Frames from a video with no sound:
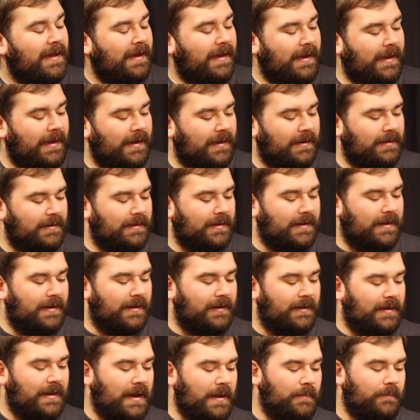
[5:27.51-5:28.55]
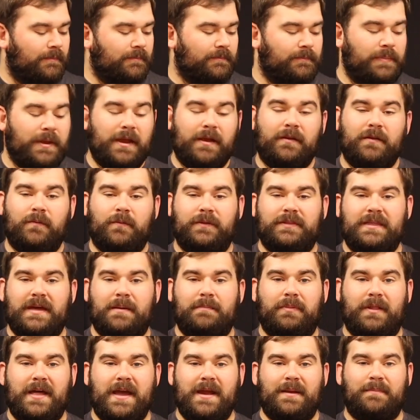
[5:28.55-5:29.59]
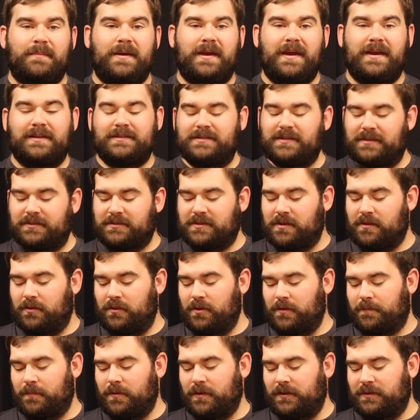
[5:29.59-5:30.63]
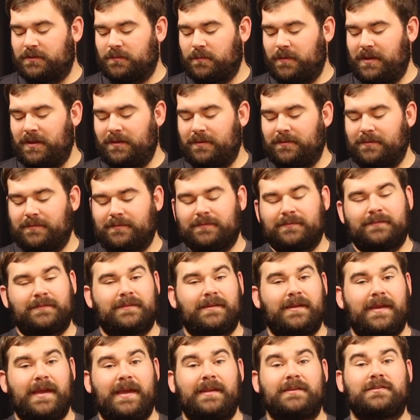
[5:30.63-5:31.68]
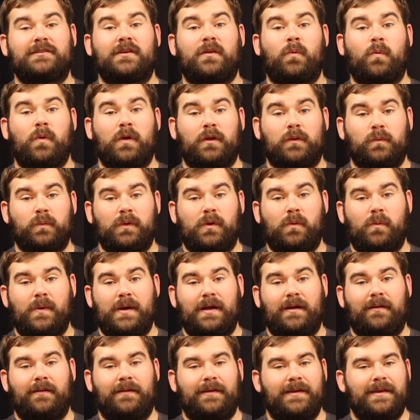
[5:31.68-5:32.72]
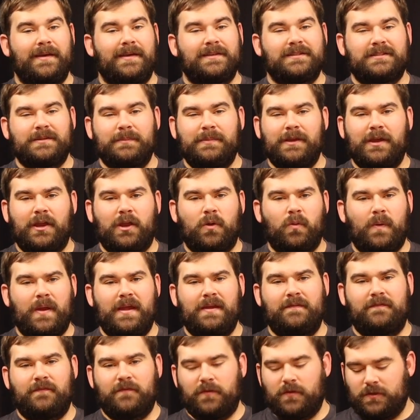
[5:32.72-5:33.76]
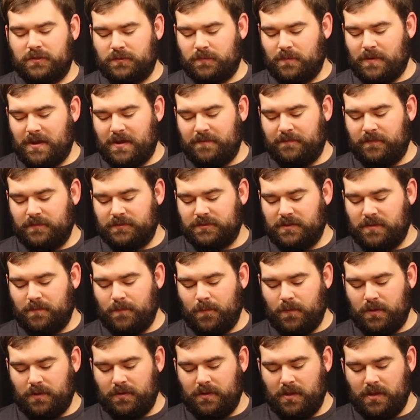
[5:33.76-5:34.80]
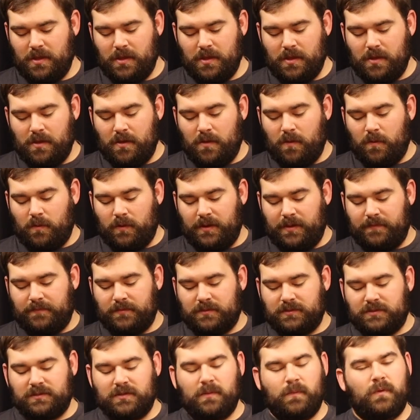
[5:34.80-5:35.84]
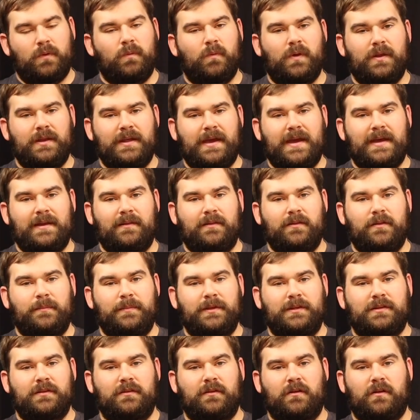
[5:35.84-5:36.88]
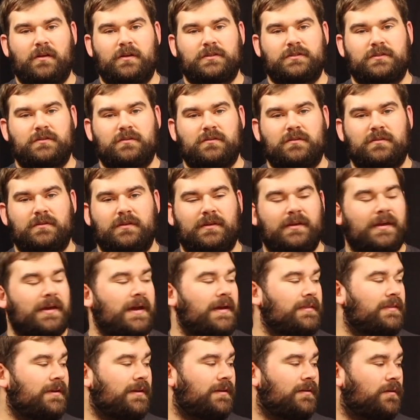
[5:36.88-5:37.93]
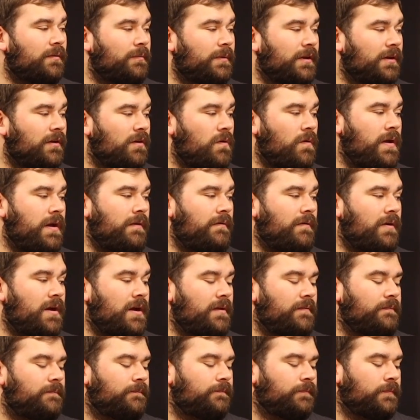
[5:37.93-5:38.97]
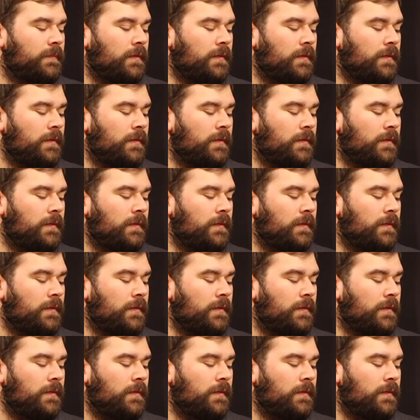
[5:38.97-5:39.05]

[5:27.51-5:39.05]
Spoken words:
And I'm pairing it with that Blackmax. It's going to look pretty sweet. And it's going to work real well. It's going to be a great first rod for someone, or even someone wanting to add a little bit to their arsenal. I think it'll be a great rod.